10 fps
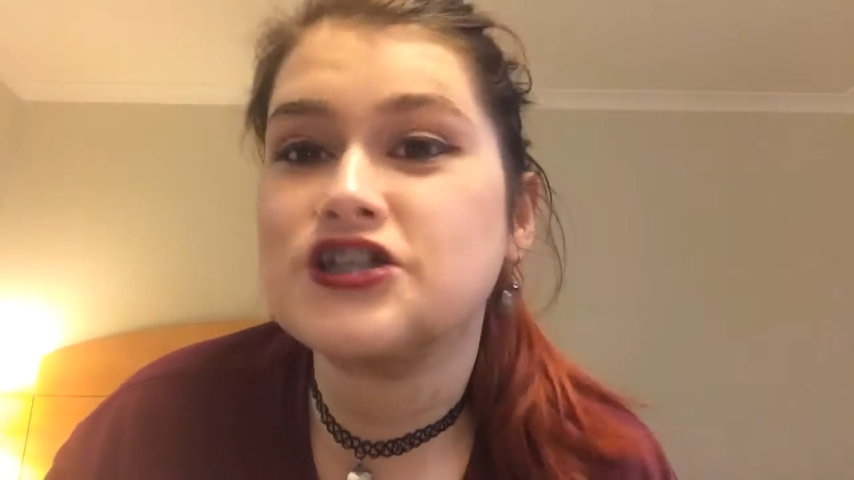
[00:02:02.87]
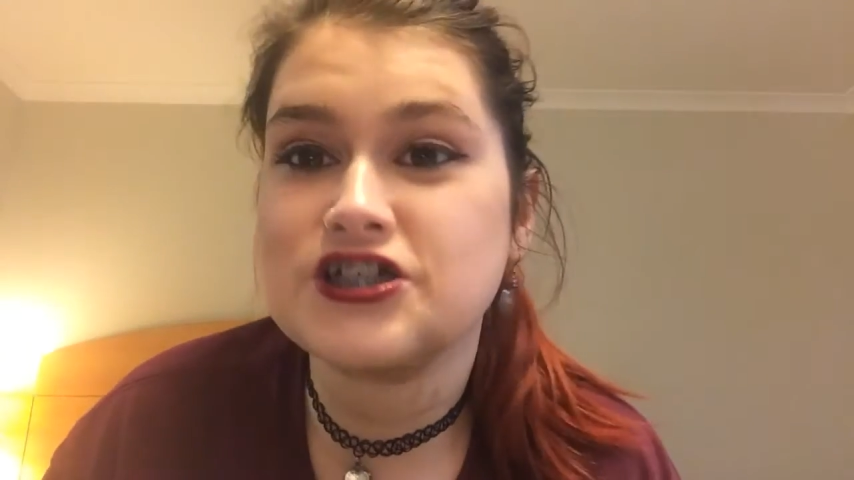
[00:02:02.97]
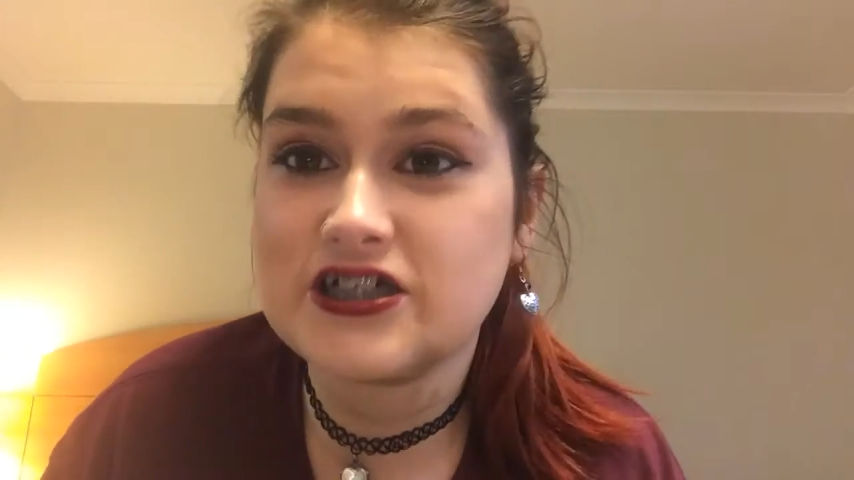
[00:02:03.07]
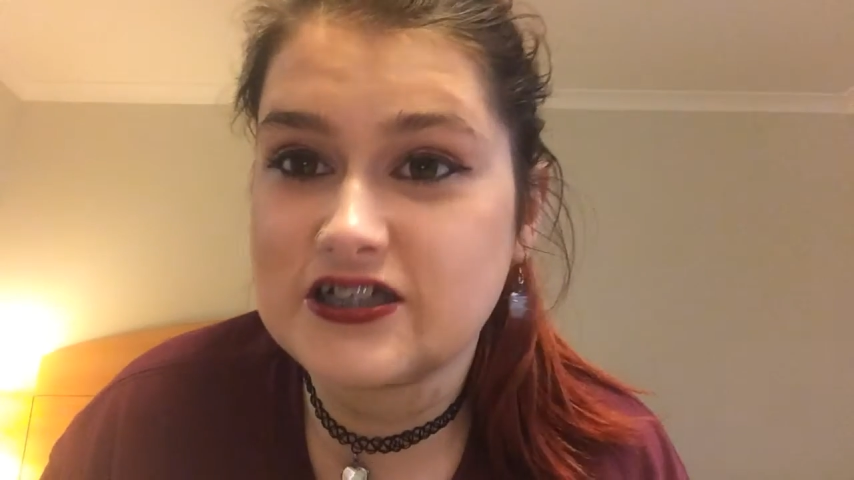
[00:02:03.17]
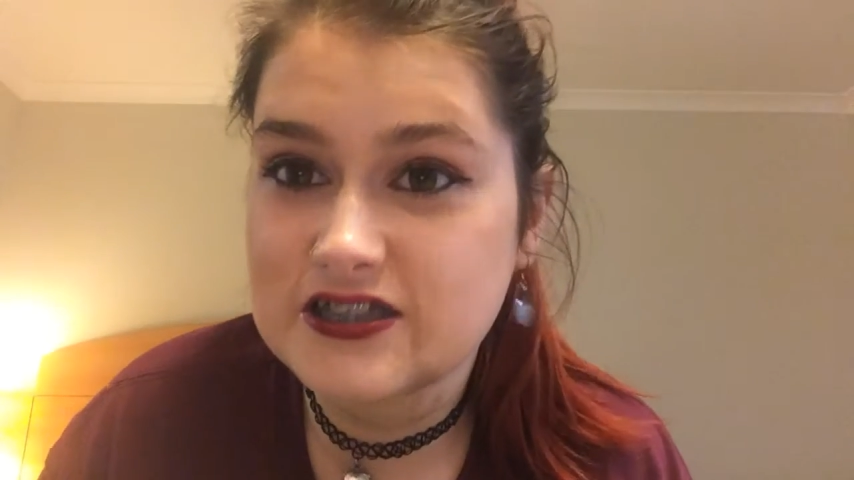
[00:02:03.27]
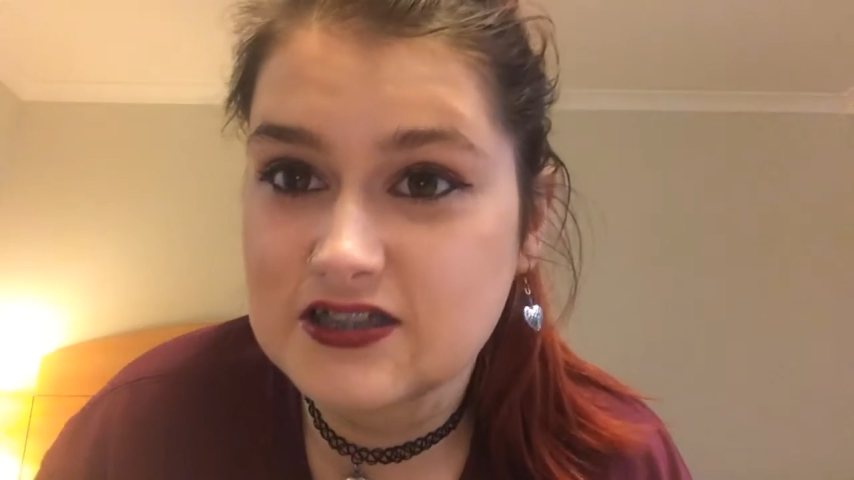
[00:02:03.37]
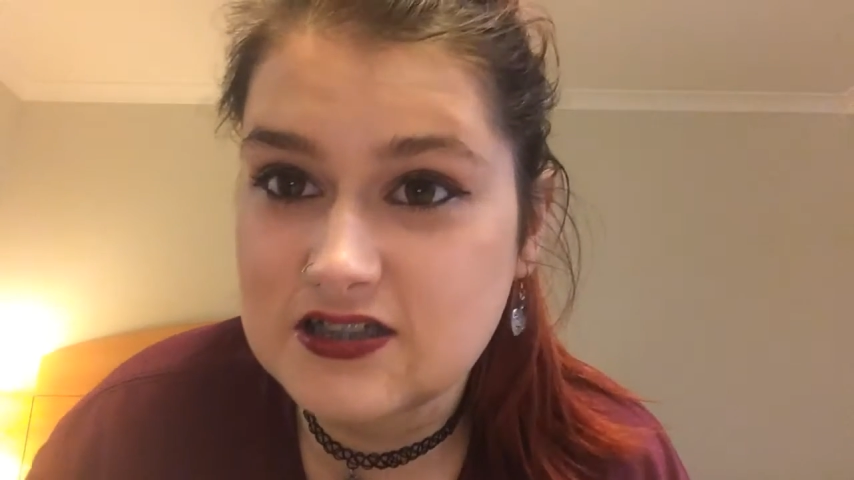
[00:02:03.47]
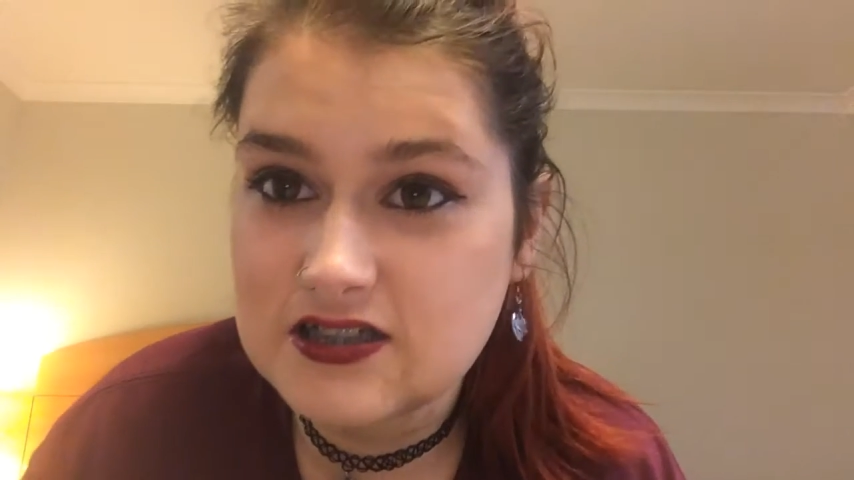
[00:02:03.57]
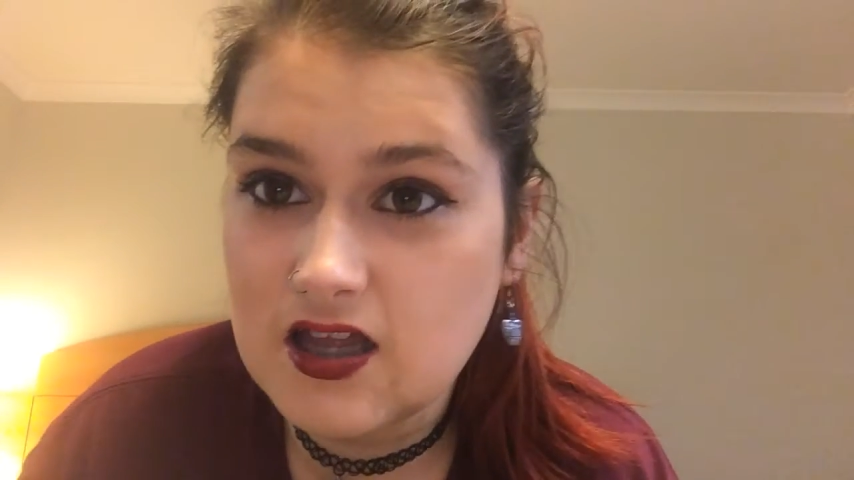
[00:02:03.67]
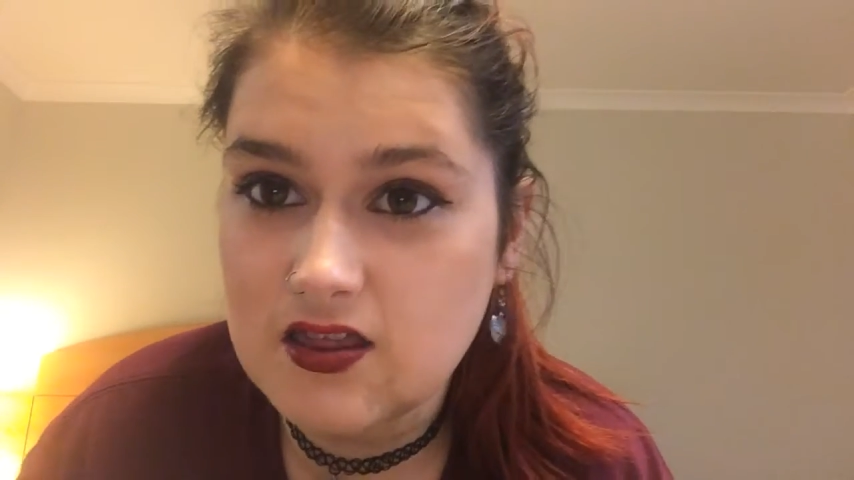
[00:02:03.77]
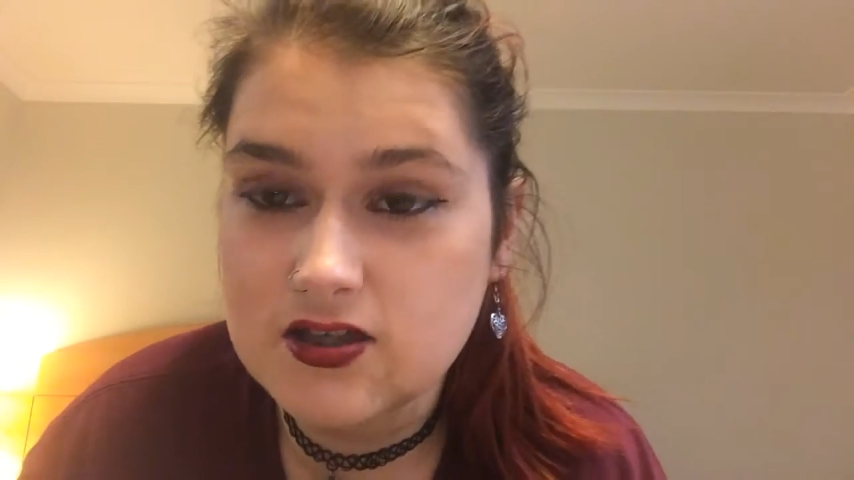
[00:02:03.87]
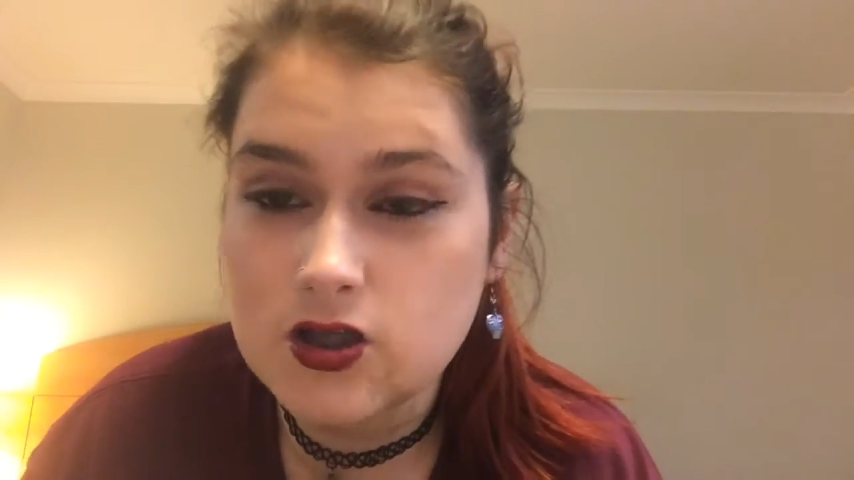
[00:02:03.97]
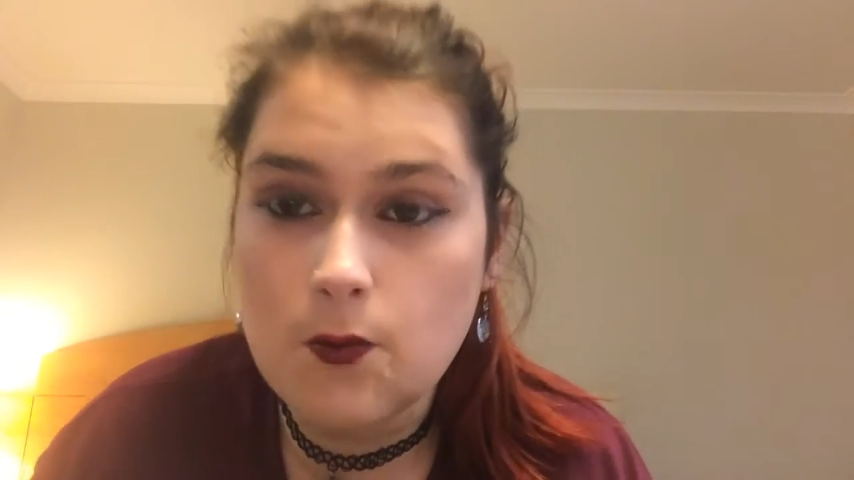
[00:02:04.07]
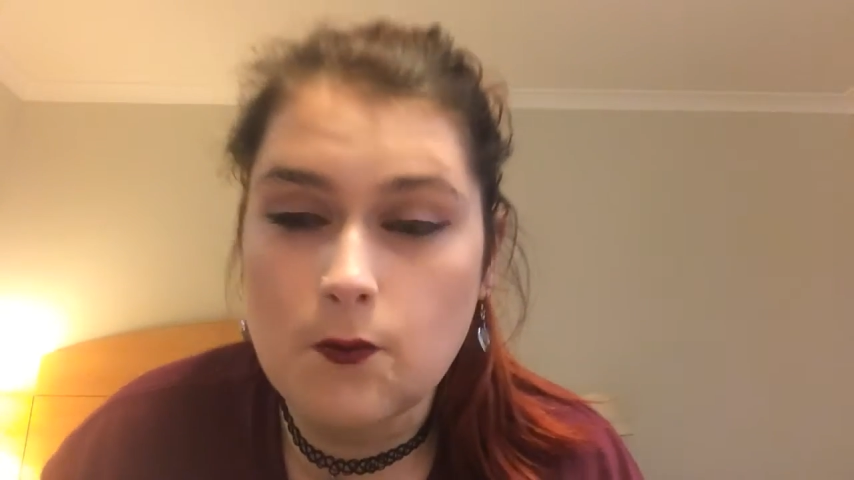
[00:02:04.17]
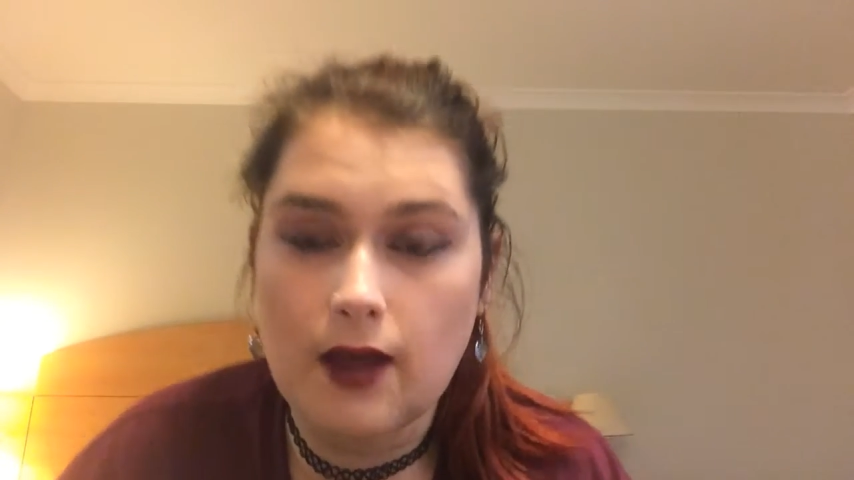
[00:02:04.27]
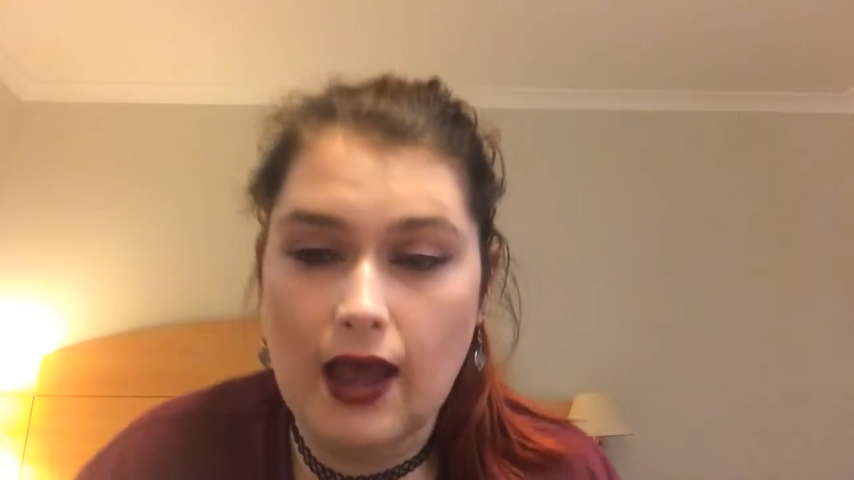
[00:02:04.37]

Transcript: she did the top of my